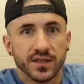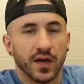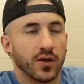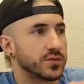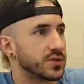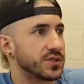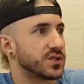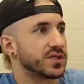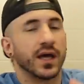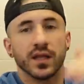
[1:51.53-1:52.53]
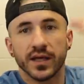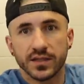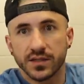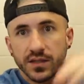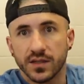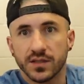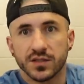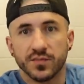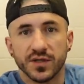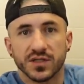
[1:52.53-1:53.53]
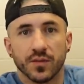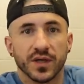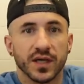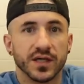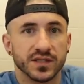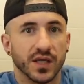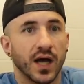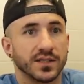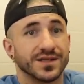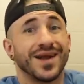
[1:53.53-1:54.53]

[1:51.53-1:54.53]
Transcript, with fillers: I don't sell it to be something it is not,